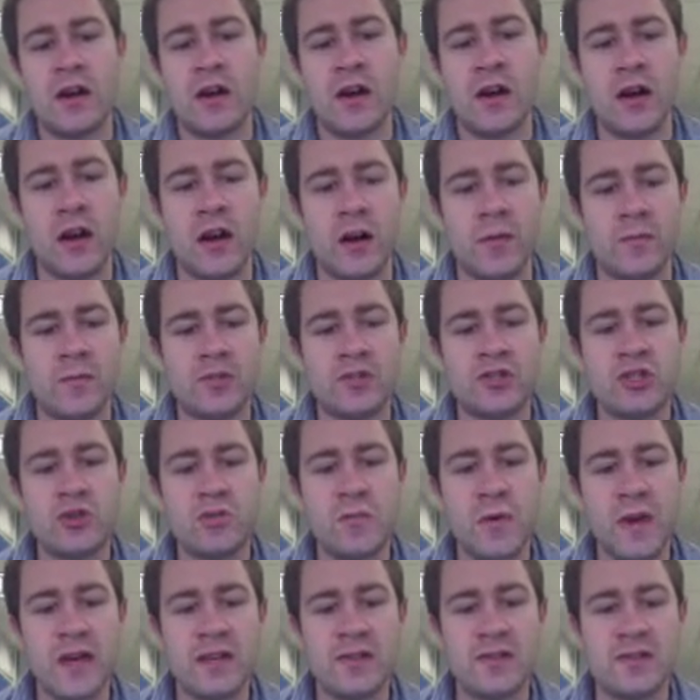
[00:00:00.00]
The two
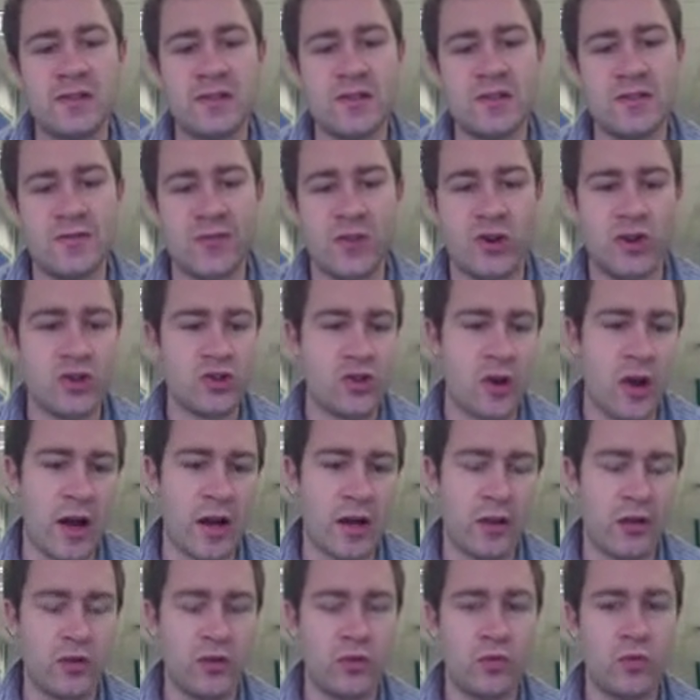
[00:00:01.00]
bases for a
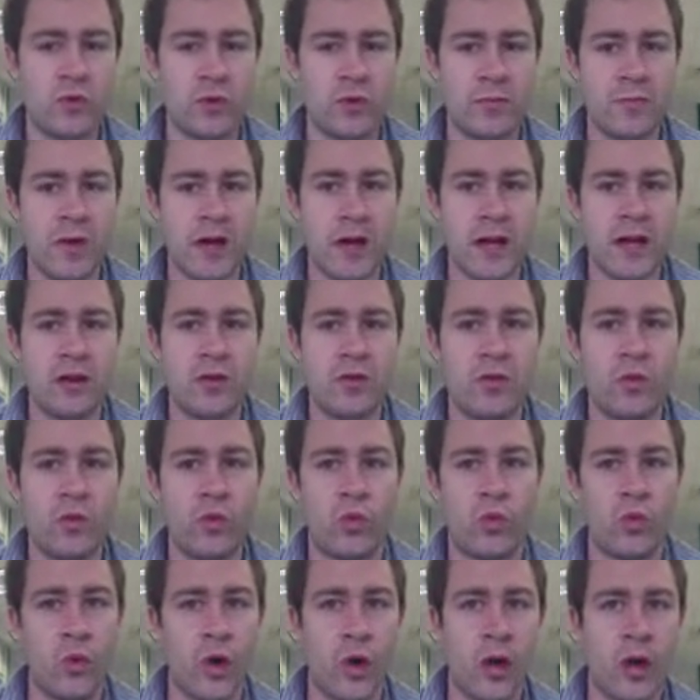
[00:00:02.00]
triangle would make
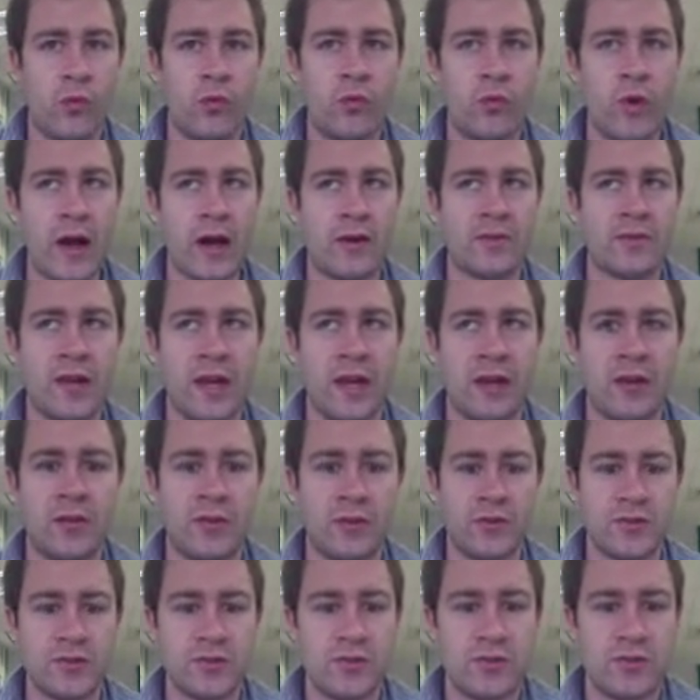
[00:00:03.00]
one
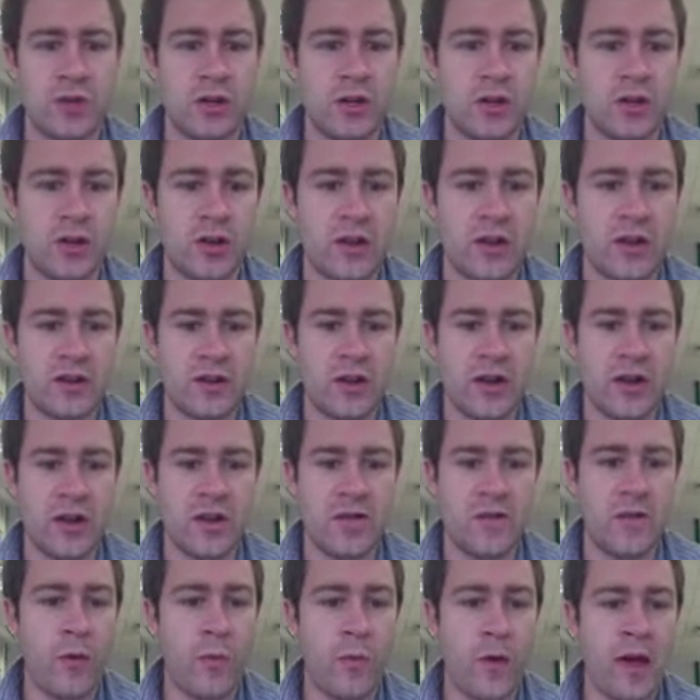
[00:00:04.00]
rectangle. So we're going to call it the
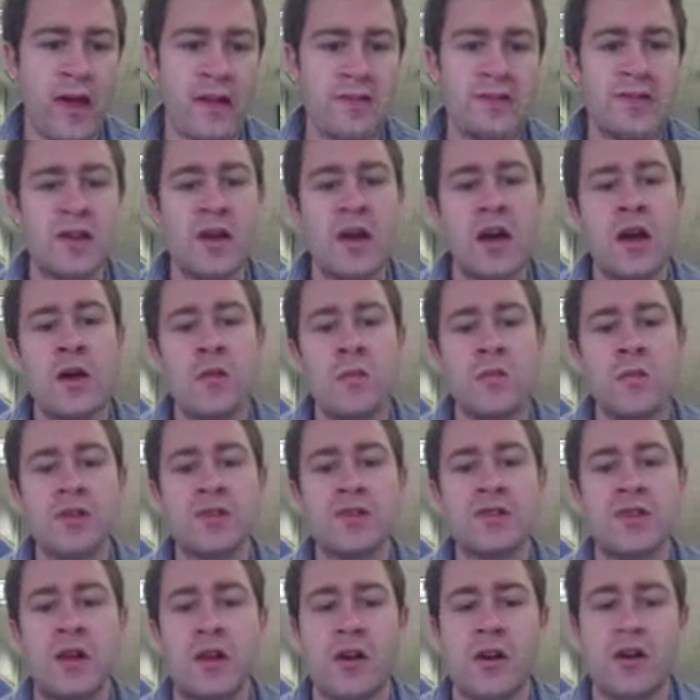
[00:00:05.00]
area of our base
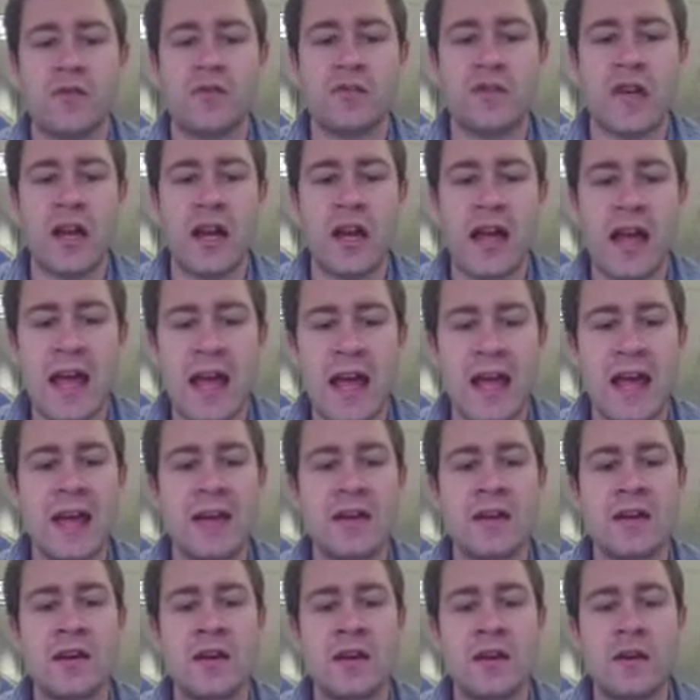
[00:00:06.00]
plus the area of side
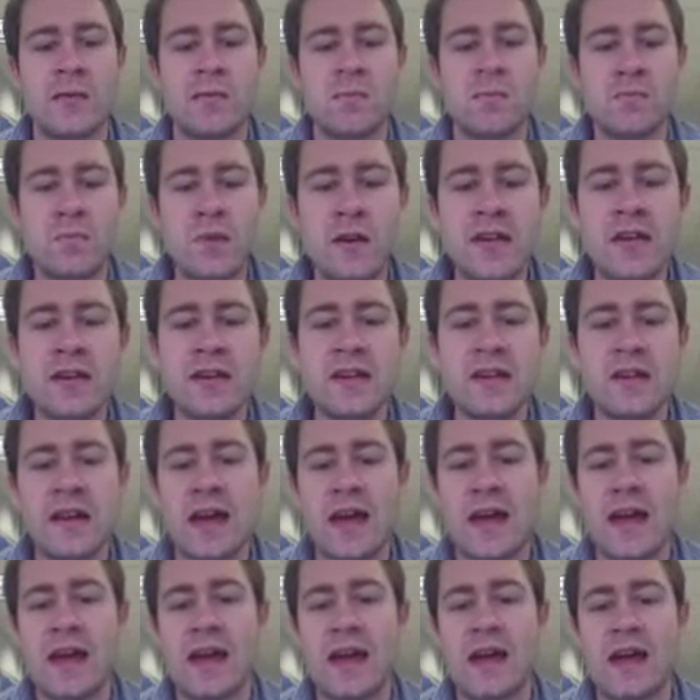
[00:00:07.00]
A, B,
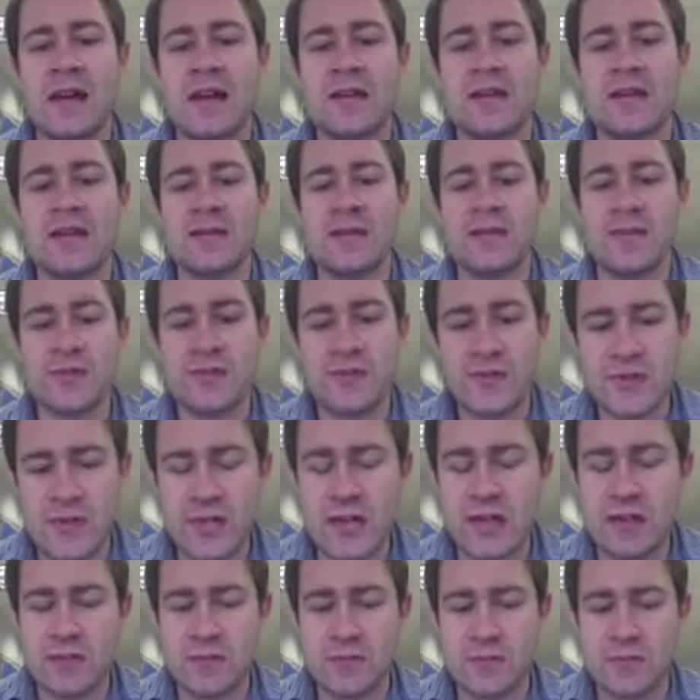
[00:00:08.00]
and
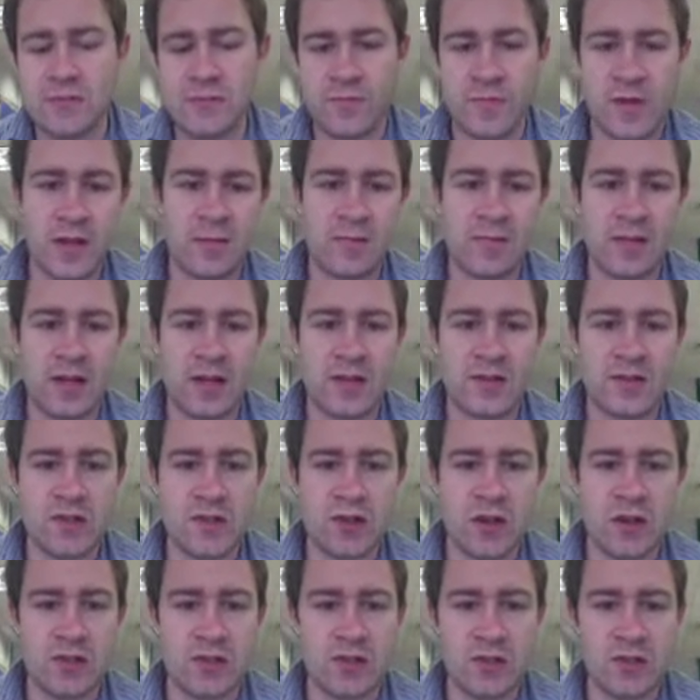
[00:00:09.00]
C. That makes
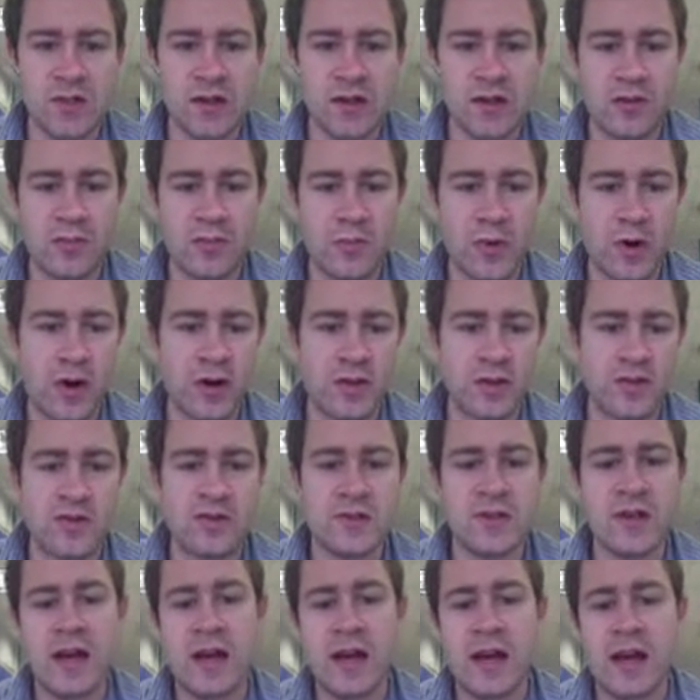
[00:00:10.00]
all the other
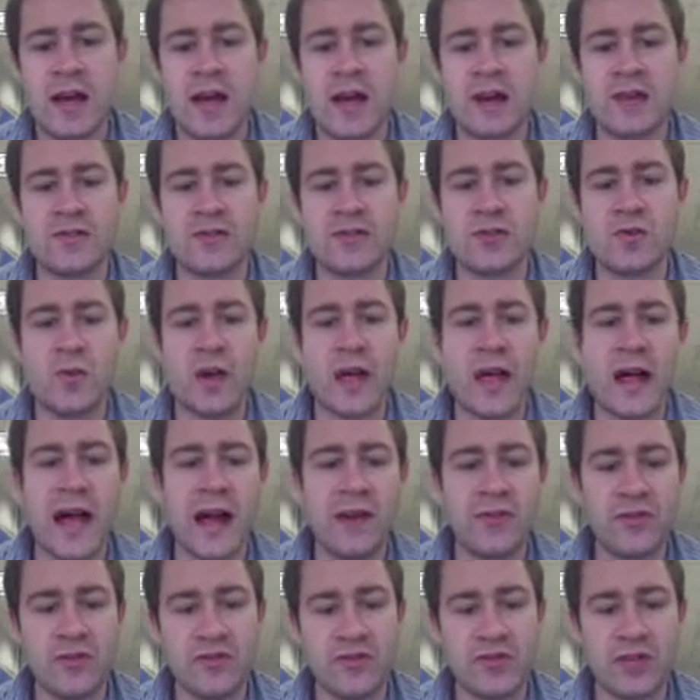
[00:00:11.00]
parts. And so we
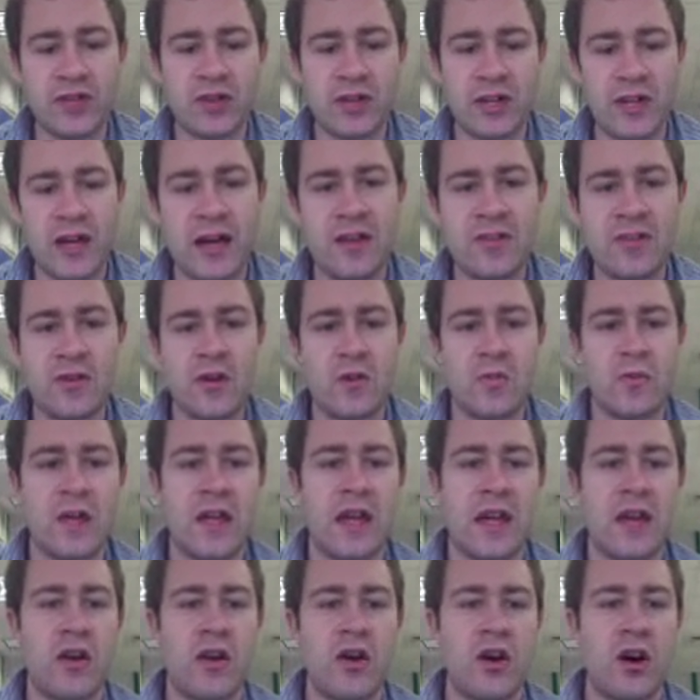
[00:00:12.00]
add those all together and we
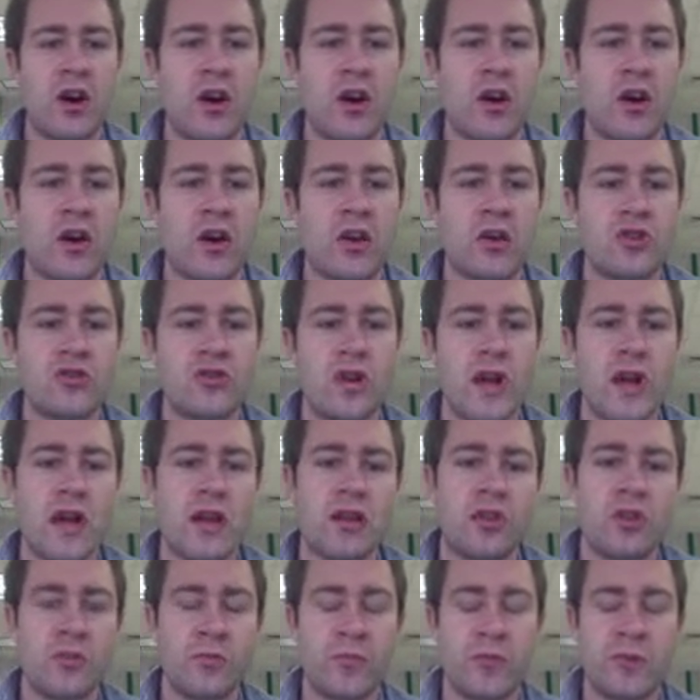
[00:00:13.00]
get our
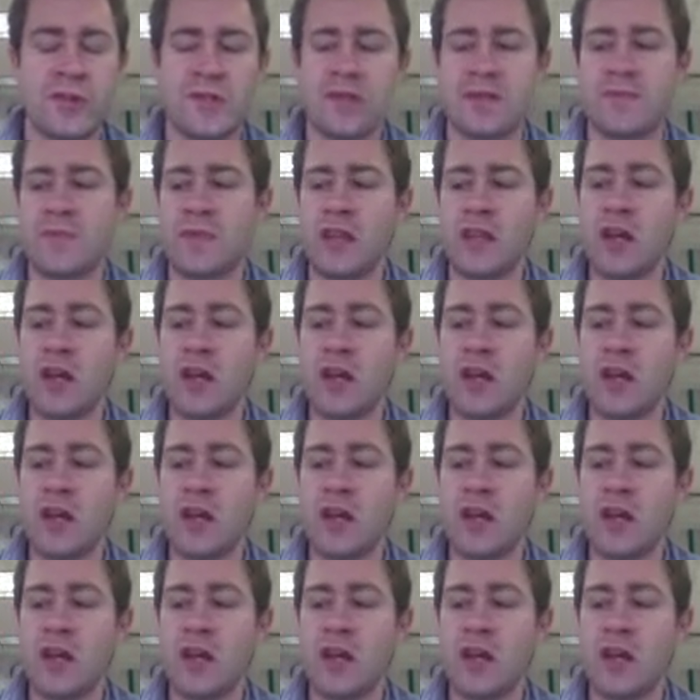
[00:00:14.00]
triangular prism.